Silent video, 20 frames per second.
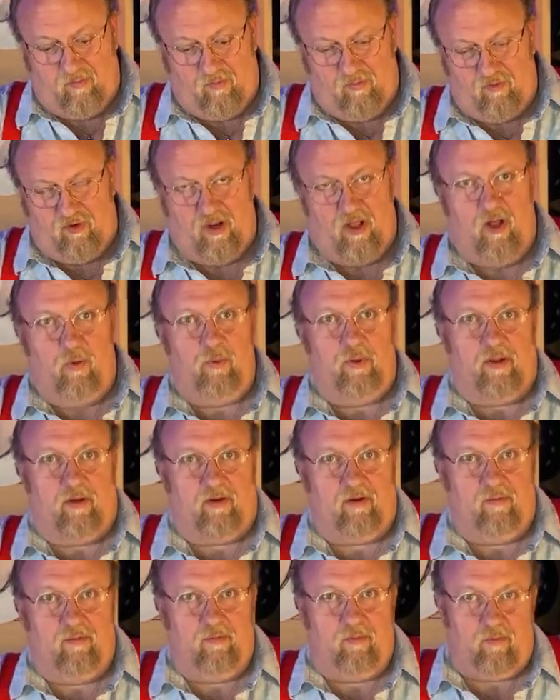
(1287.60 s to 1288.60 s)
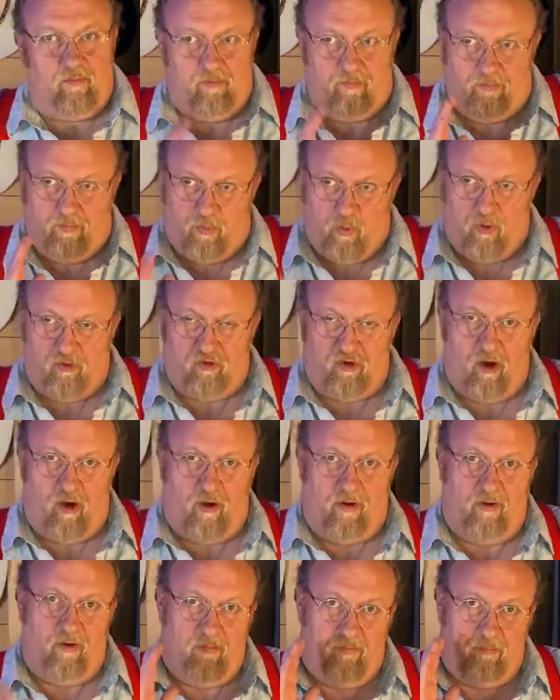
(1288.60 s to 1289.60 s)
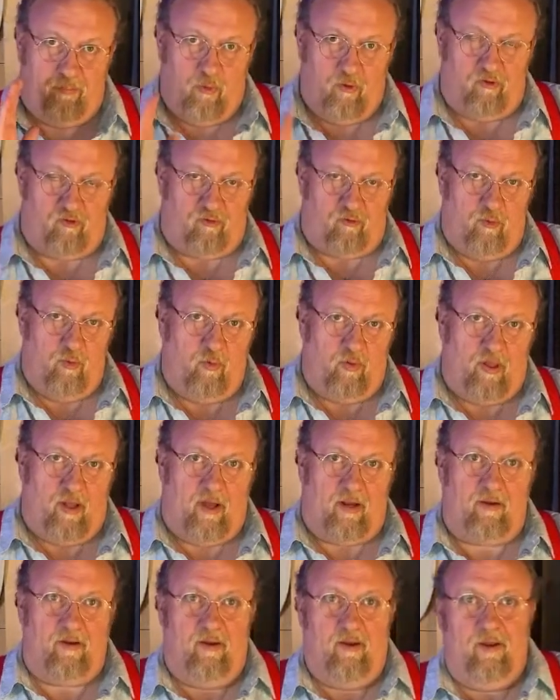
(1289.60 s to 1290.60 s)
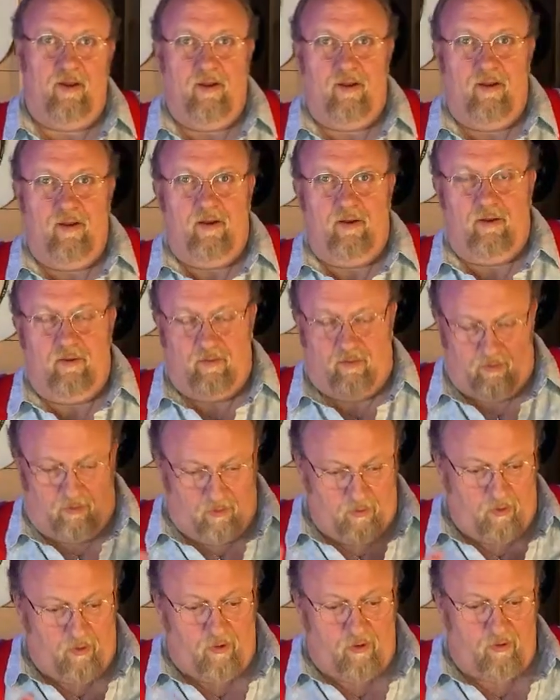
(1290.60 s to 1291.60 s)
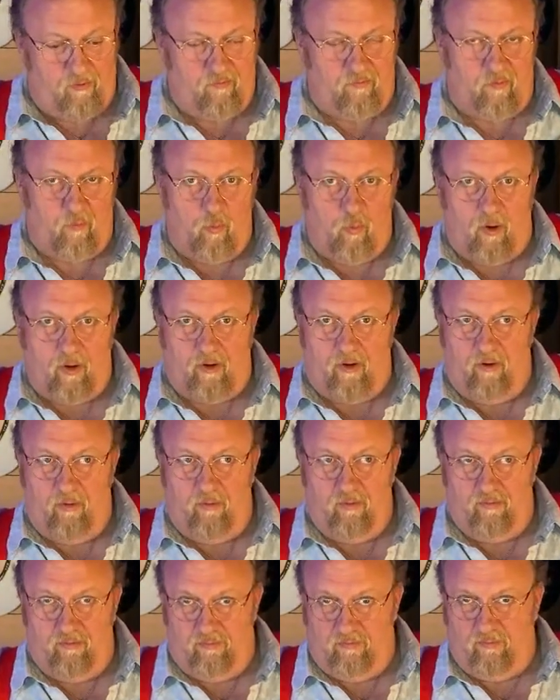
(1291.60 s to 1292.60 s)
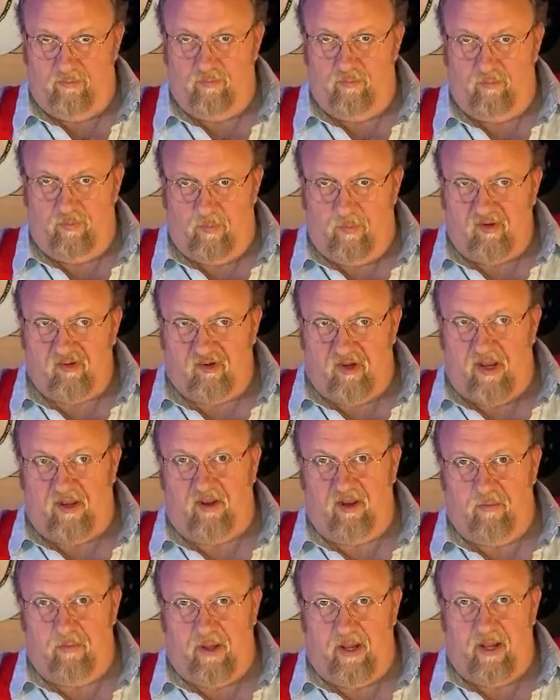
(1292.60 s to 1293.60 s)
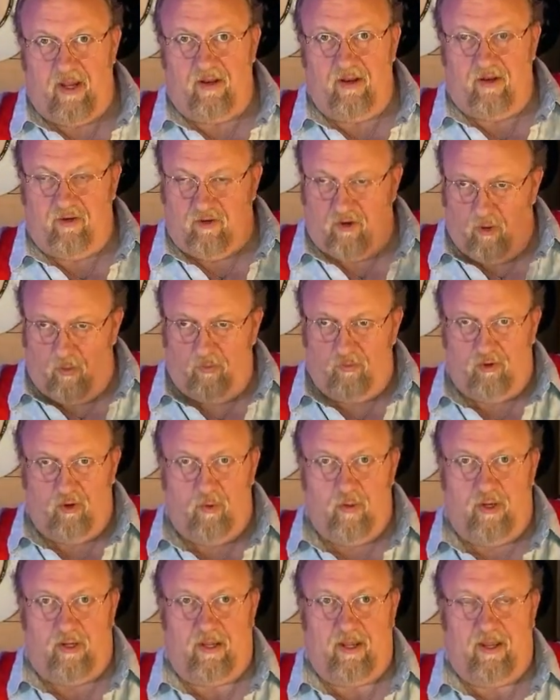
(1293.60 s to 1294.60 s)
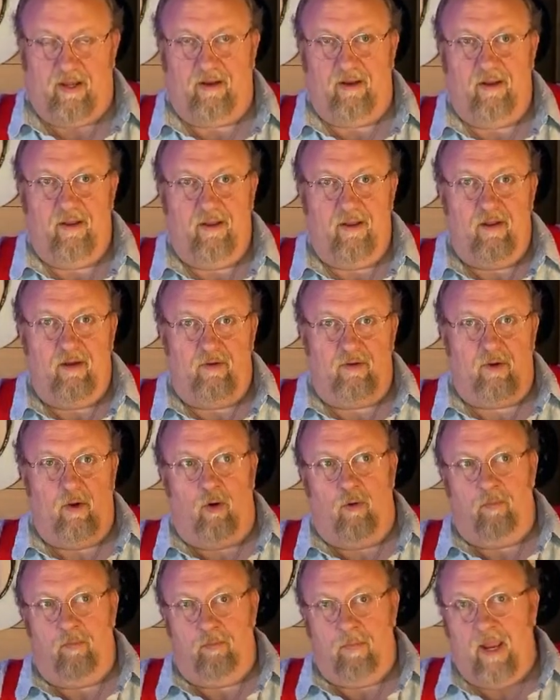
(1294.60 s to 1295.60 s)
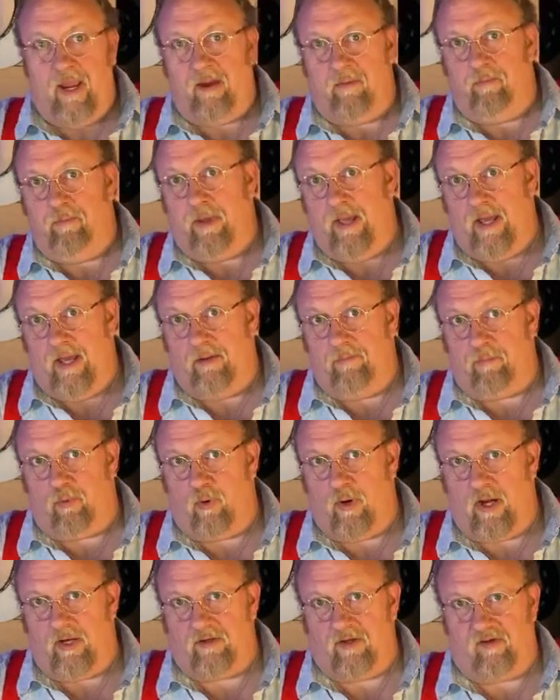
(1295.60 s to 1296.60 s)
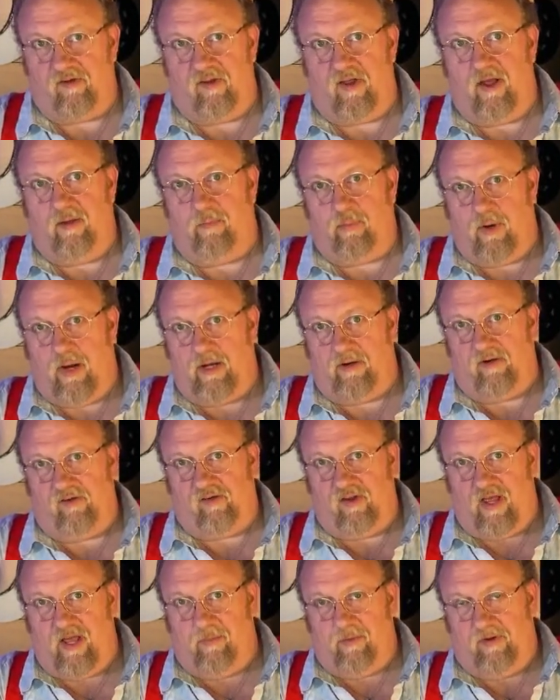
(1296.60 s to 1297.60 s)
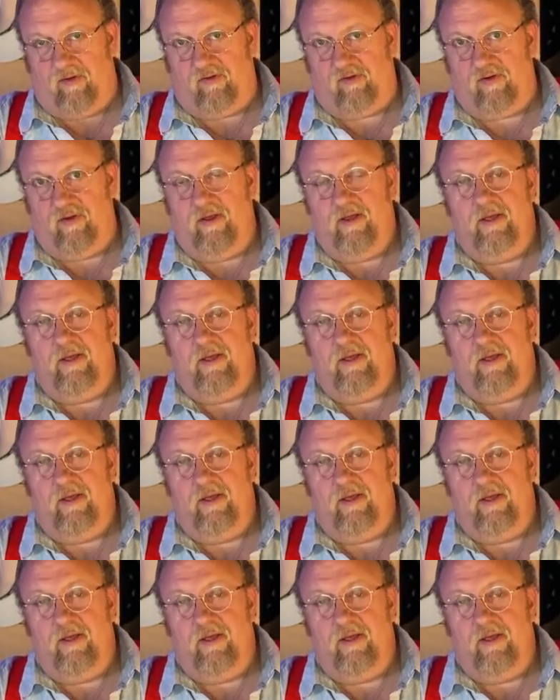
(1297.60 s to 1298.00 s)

to hell with it. Push on, push through that. Learn from what you, the mistake you made. Don't do it again. Don't make bad practice ha practice habits.